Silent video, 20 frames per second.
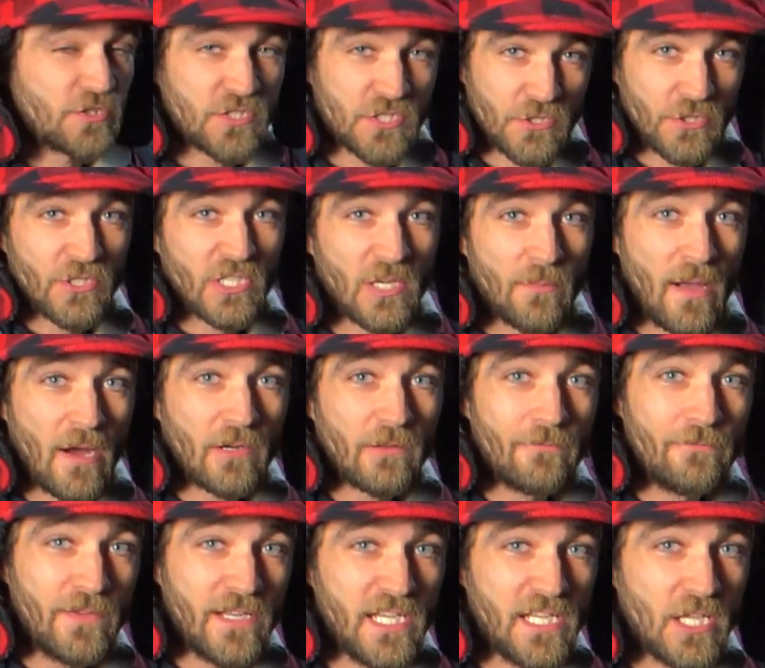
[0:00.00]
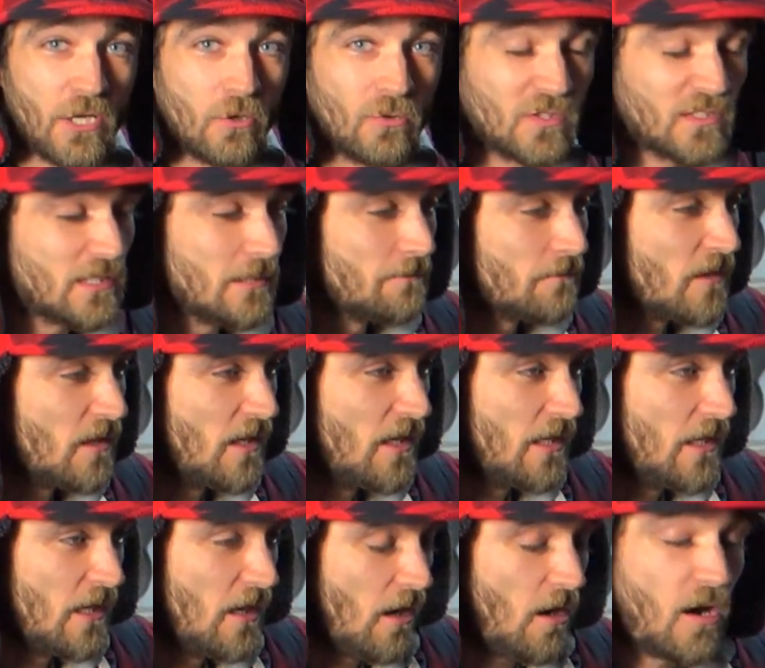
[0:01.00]
certain amount of videos
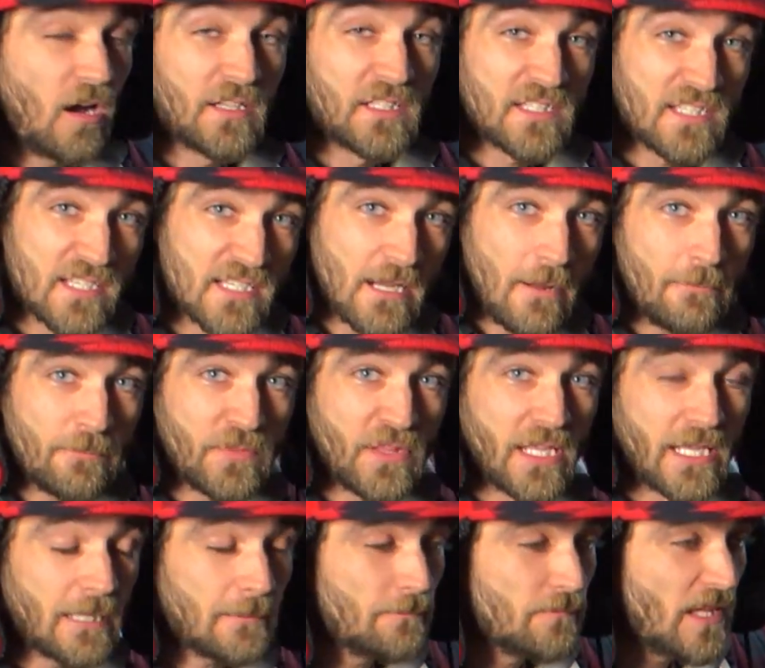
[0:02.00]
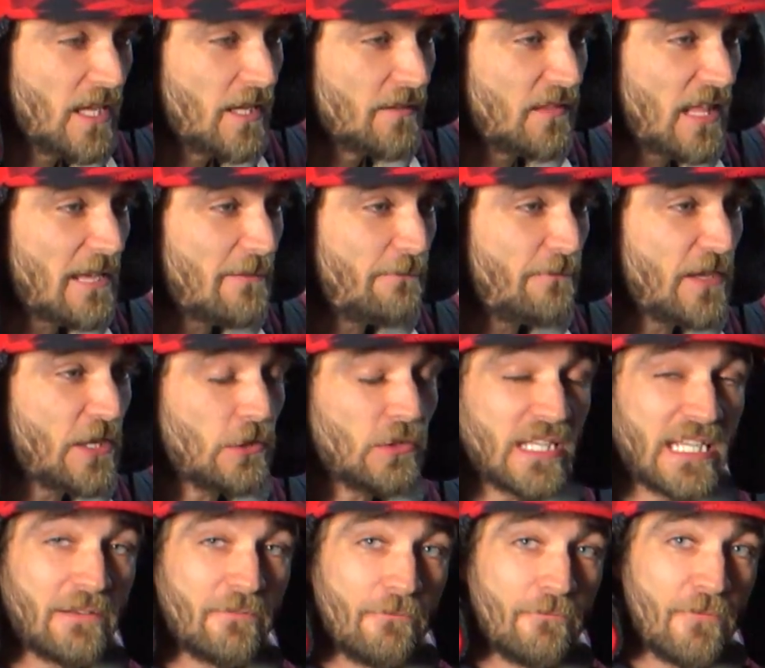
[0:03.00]
on something, they feel
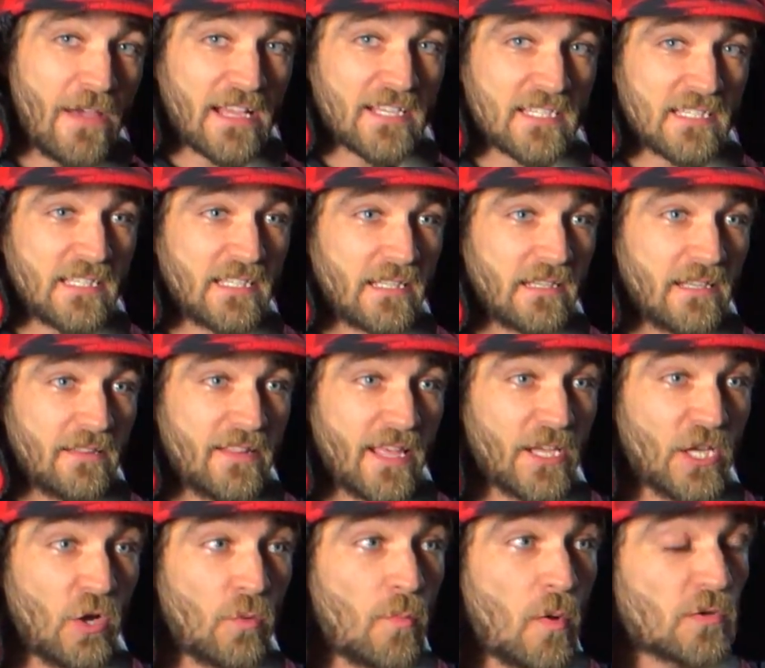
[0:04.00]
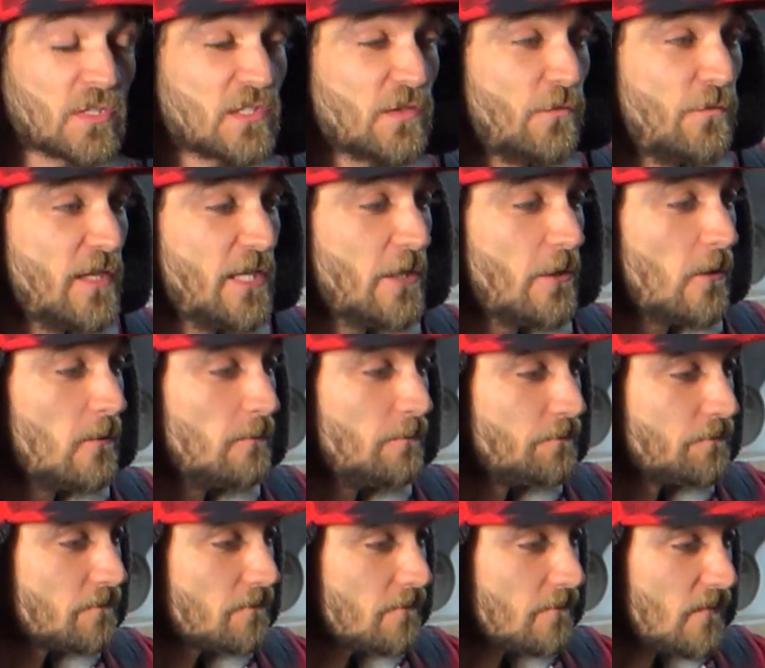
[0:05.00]
invested. They almost feel,
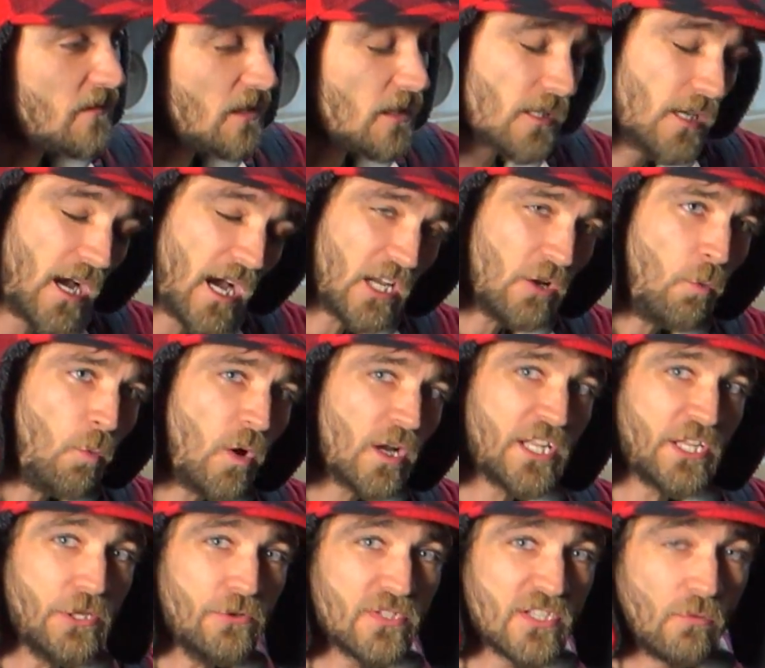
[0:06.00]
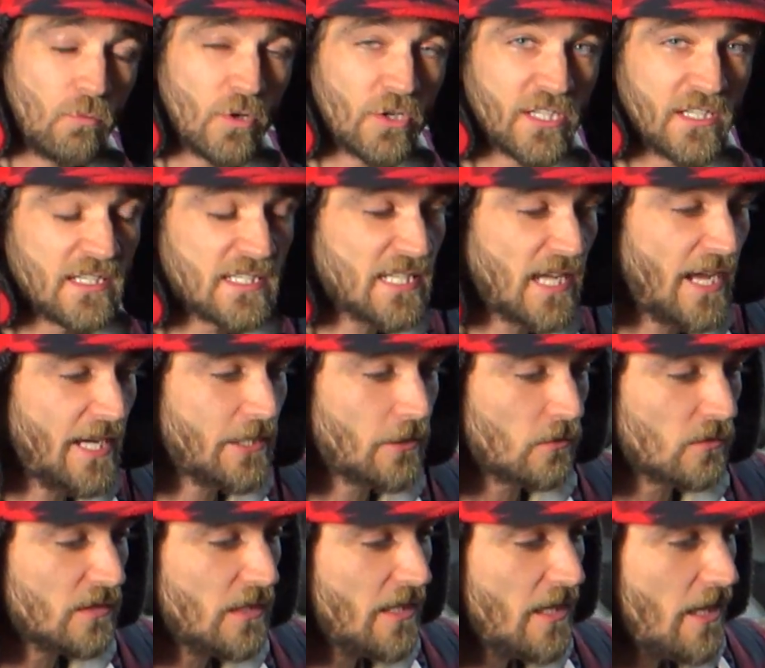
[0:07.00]
I don't want to use the word
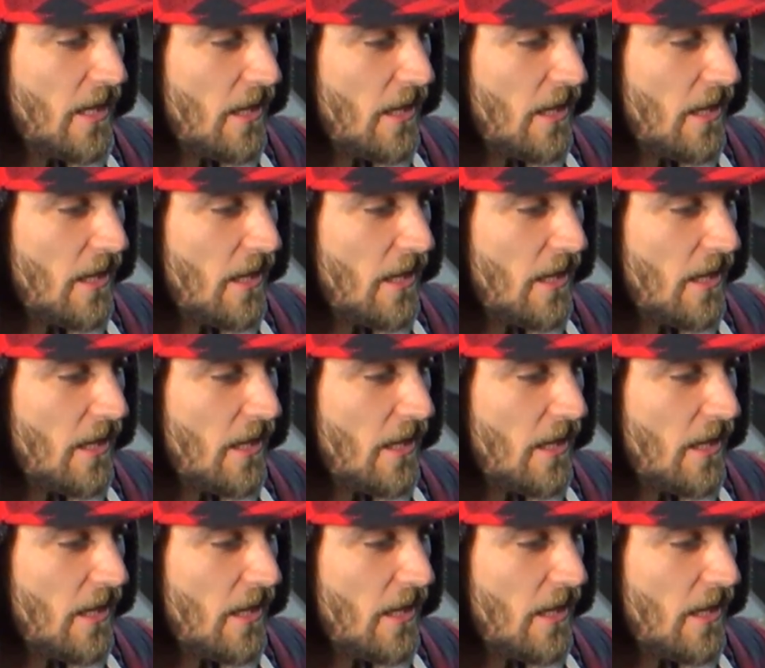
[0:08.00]
entitled,